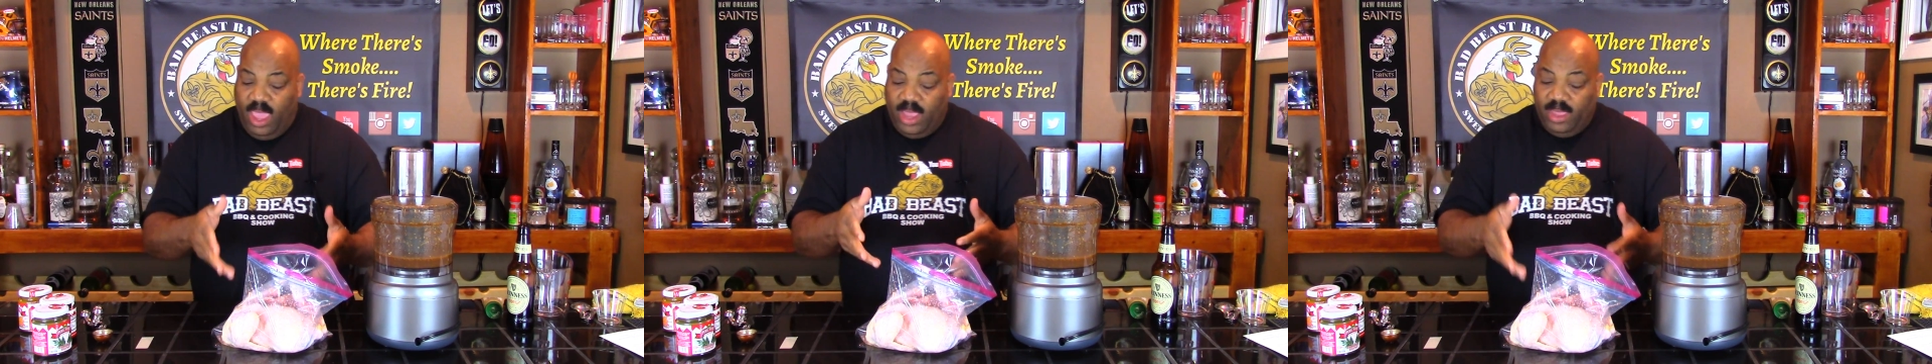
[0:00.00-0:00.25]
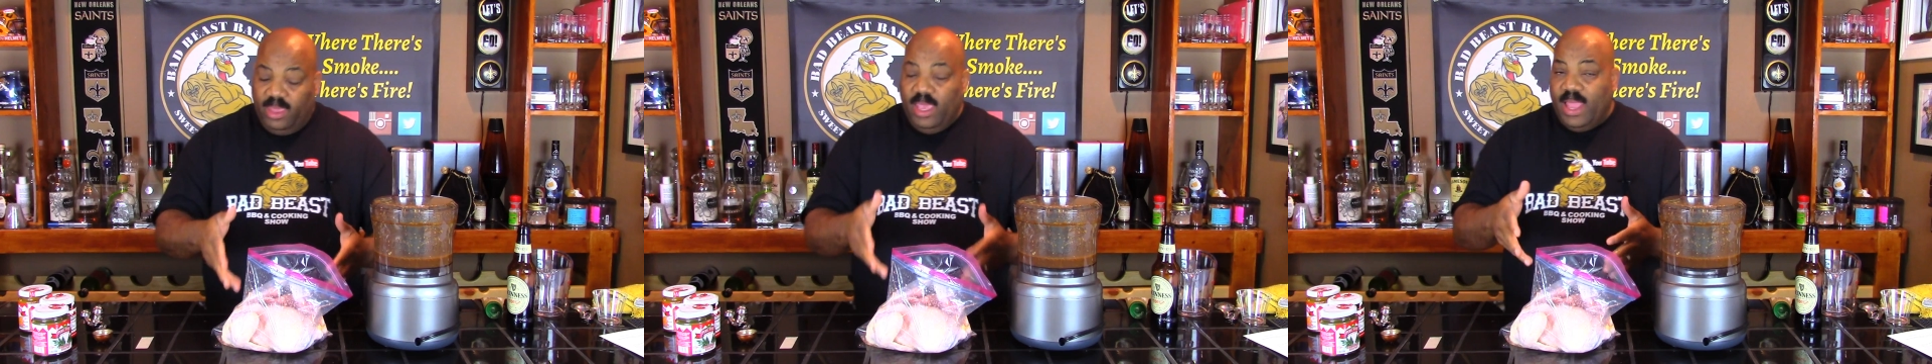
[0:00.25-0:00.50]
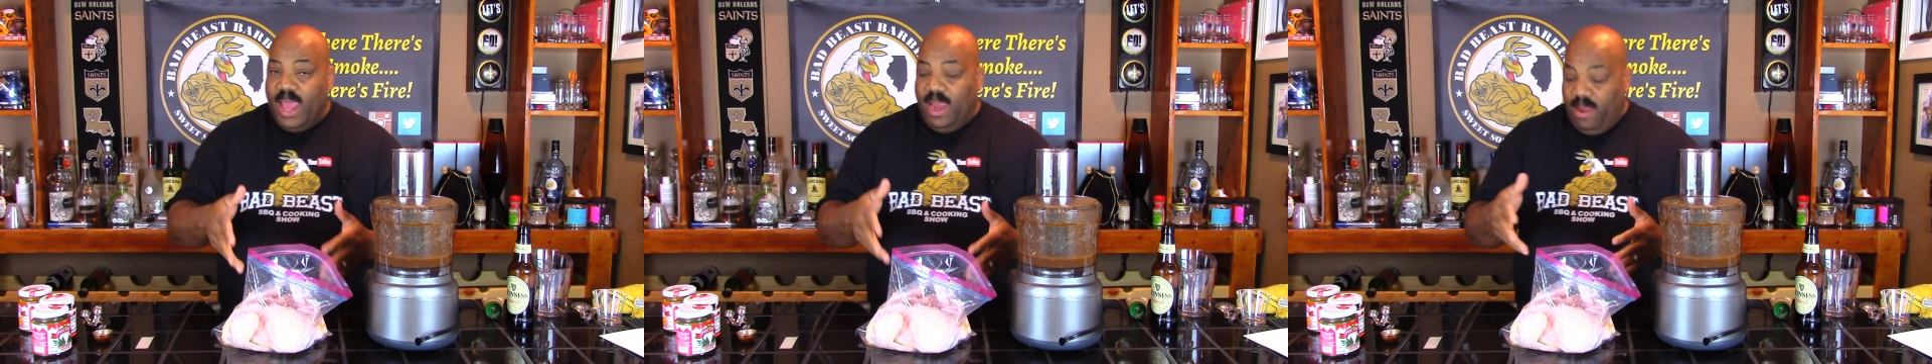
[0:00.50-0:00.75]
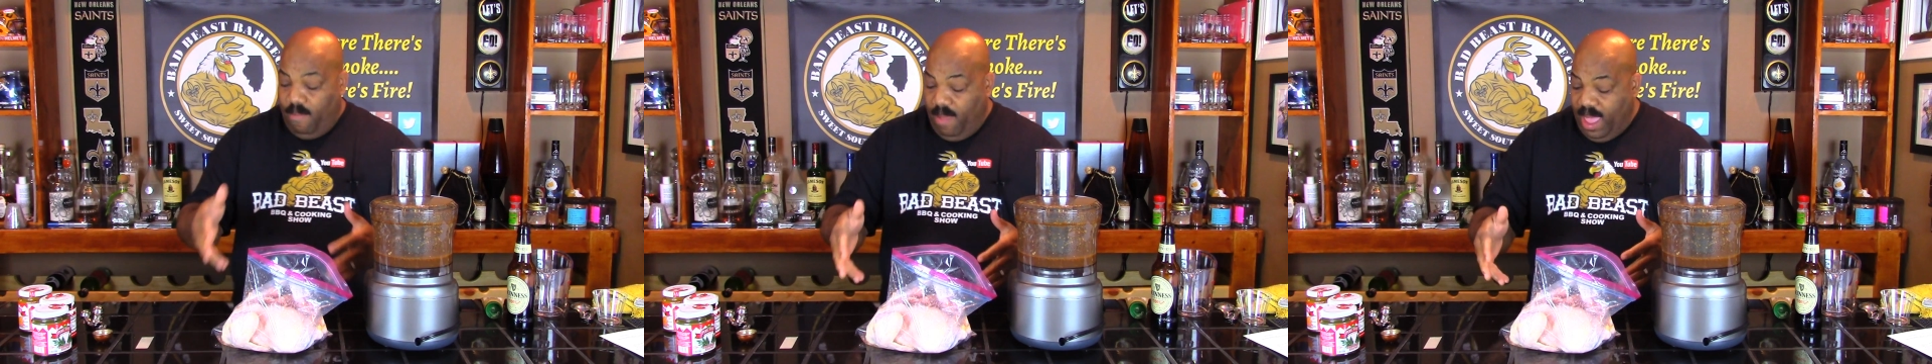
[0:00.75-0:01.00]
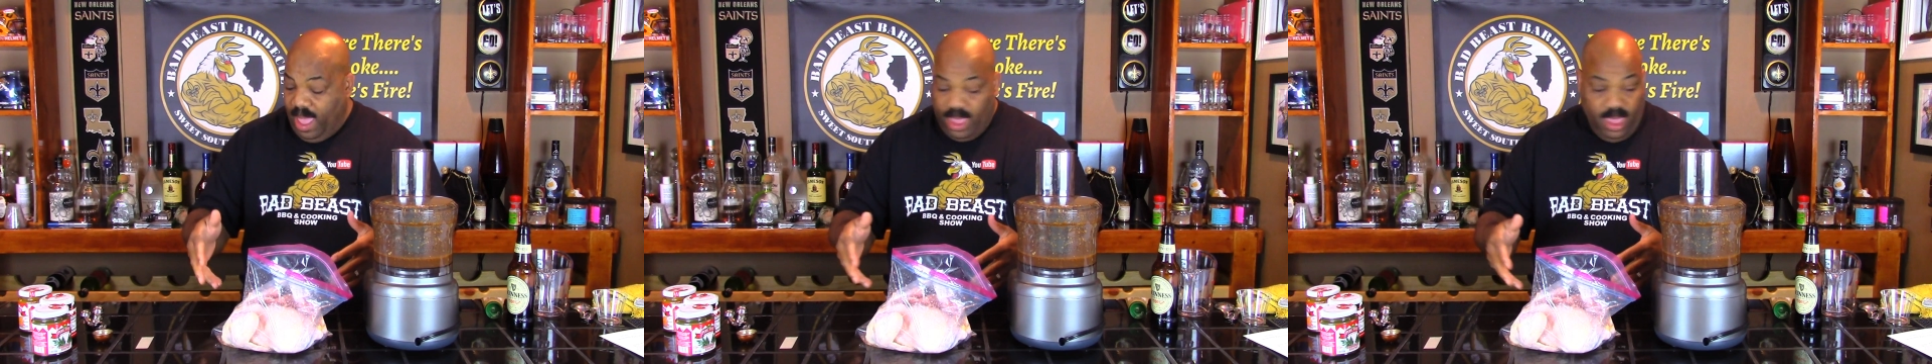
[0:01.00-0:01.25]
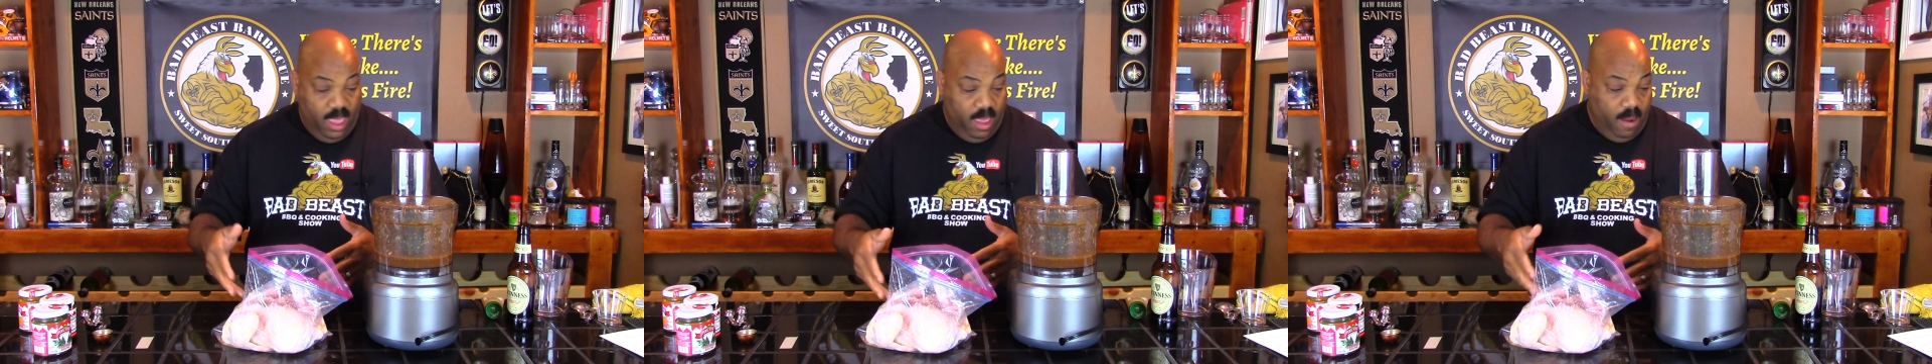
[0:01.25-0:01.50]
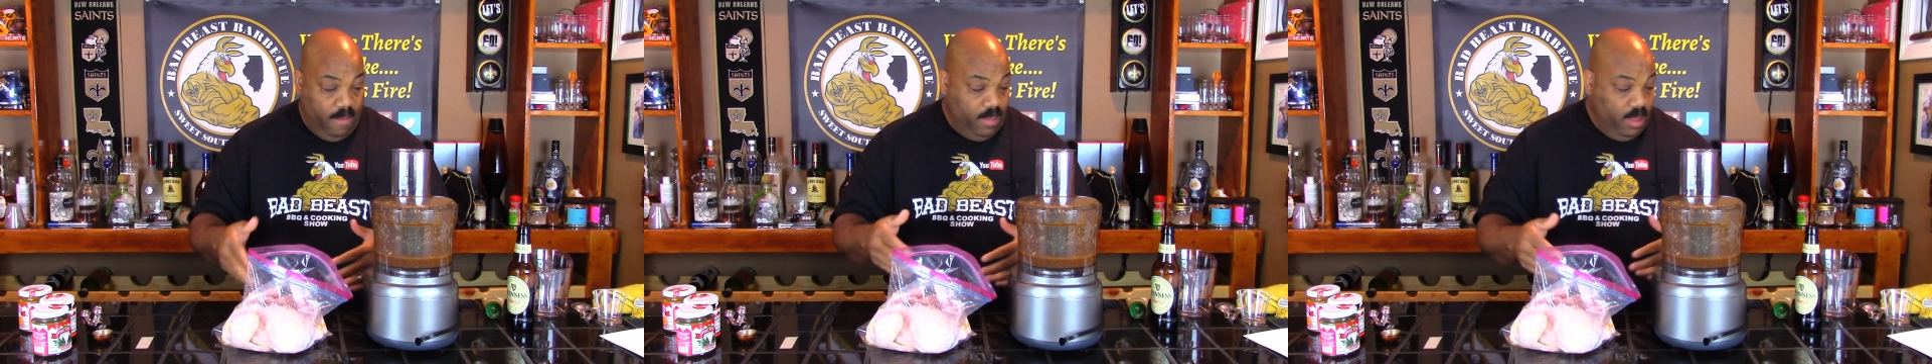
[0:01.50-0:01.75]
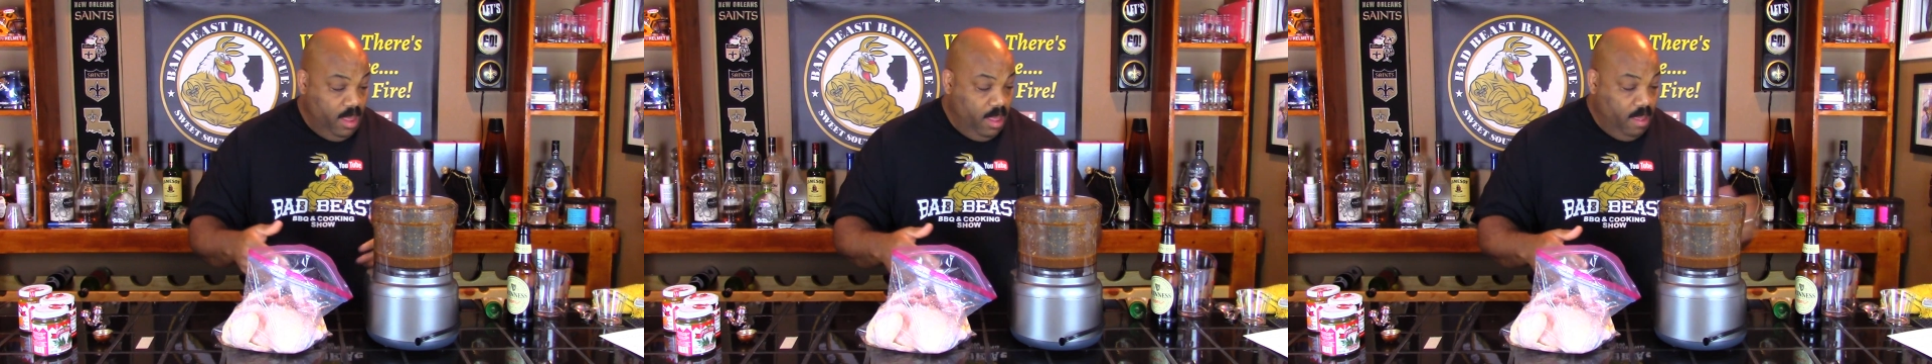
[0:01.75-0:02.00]
You can't see that in the bag
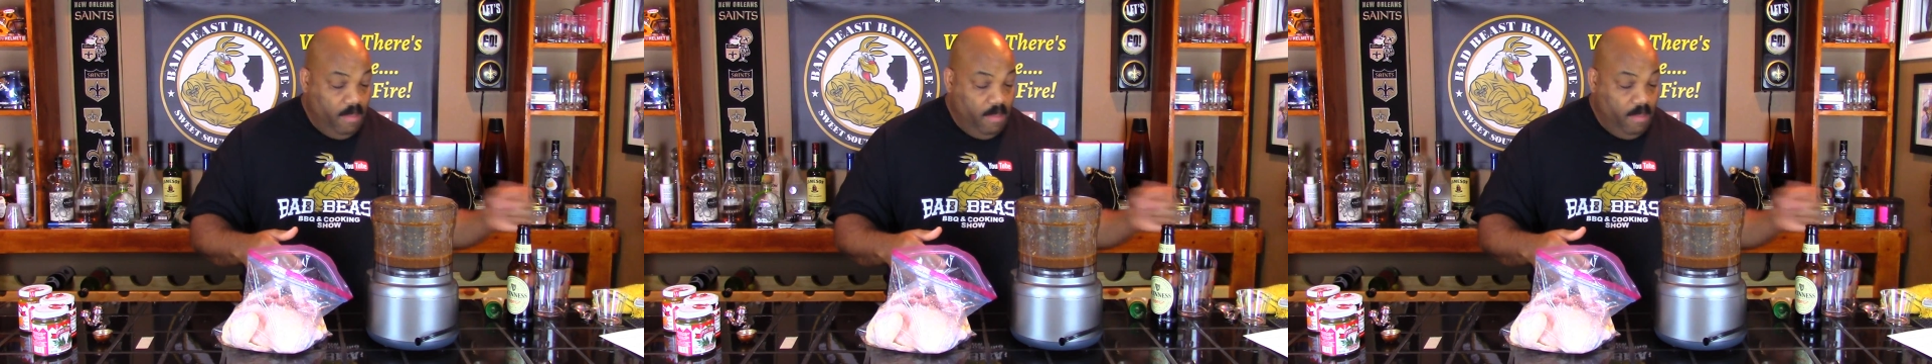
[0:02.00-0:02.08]
here,